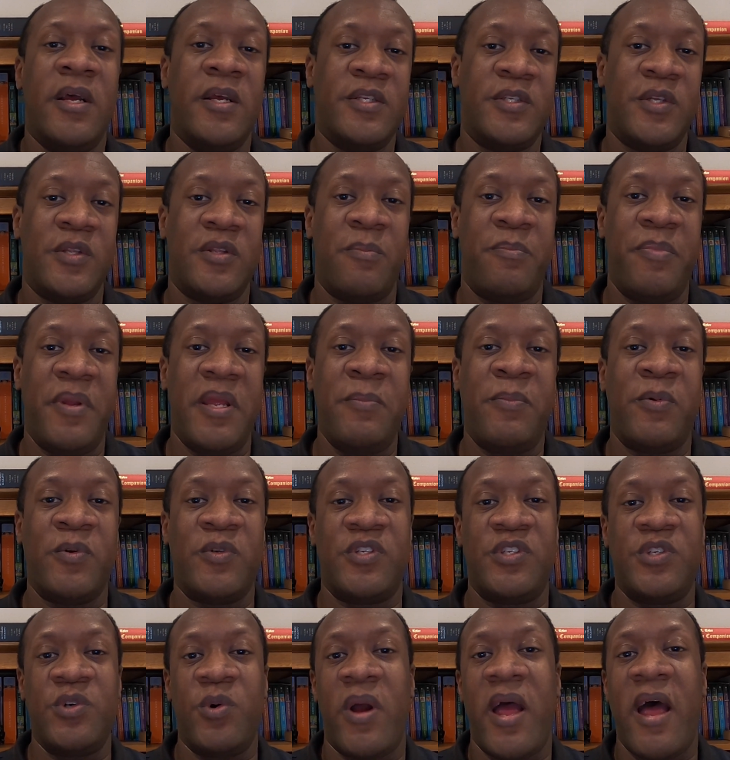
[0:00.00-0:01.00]
So the people
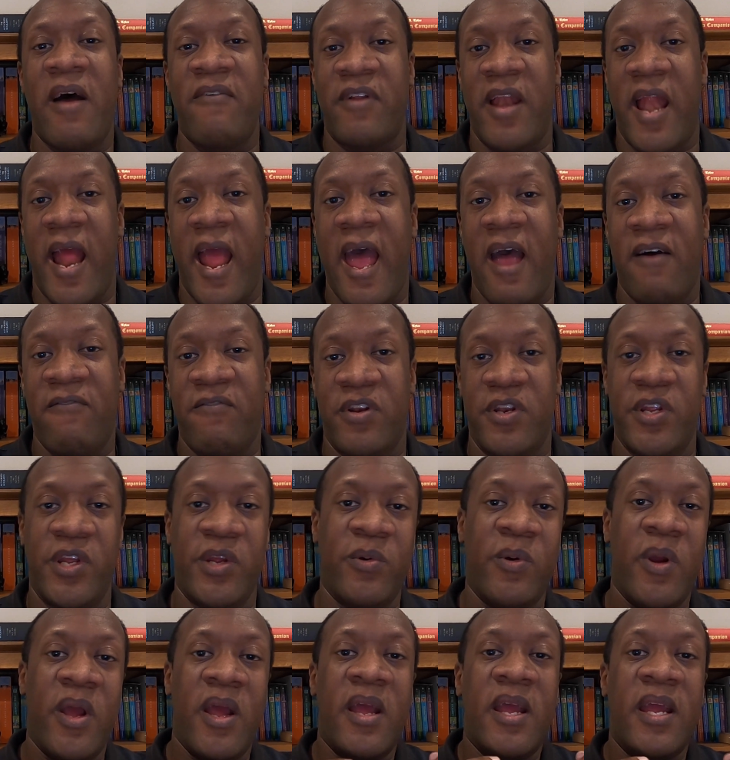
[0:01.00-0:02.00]
still have an
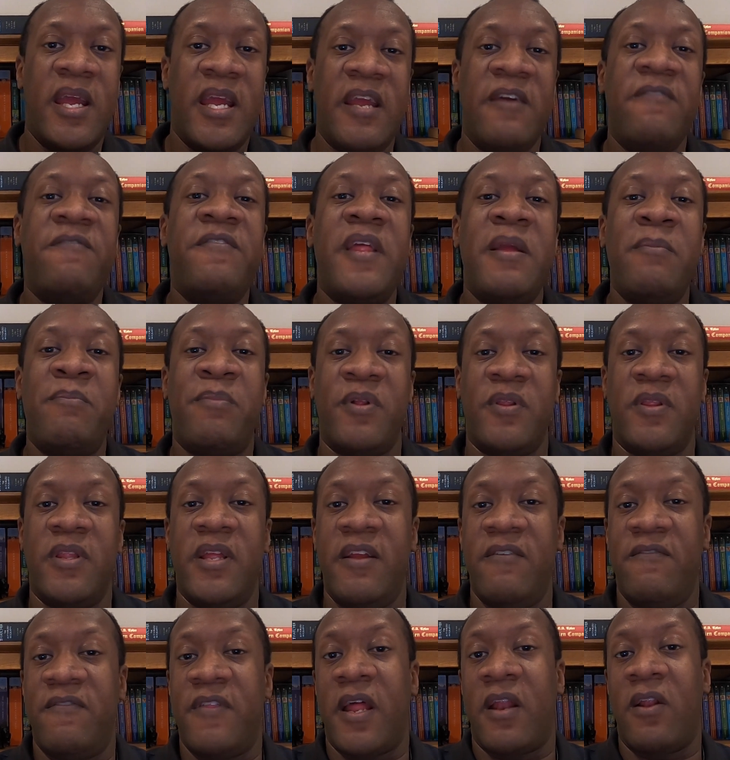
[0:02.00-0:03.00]
avenue if they
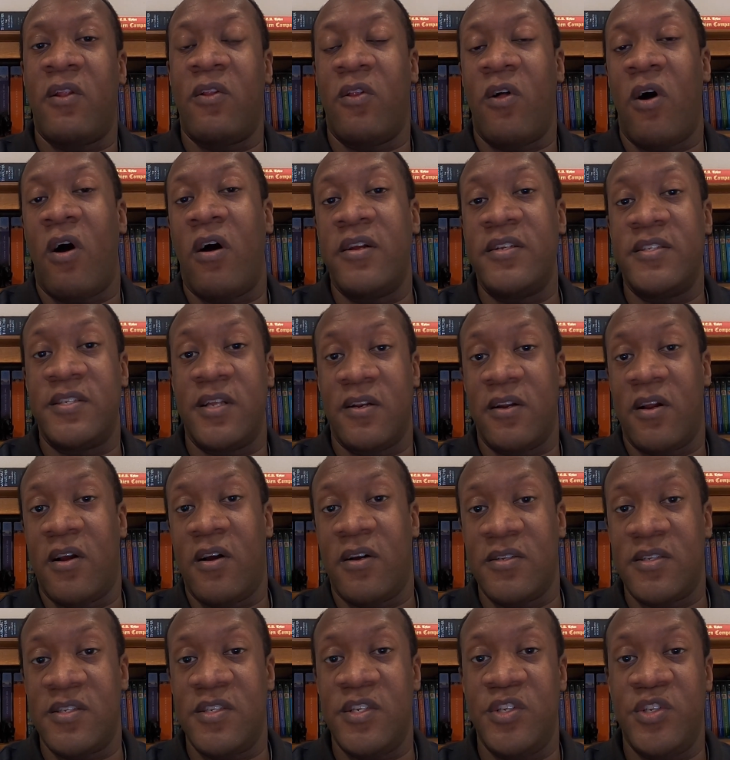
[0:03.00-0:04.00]
believe that a law is
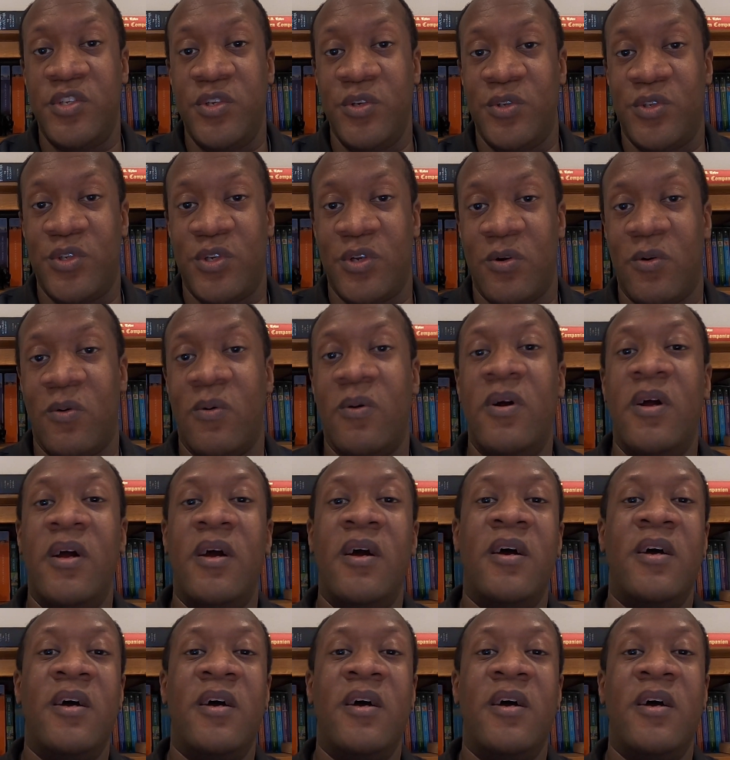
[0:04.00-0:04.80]
unconstitutional.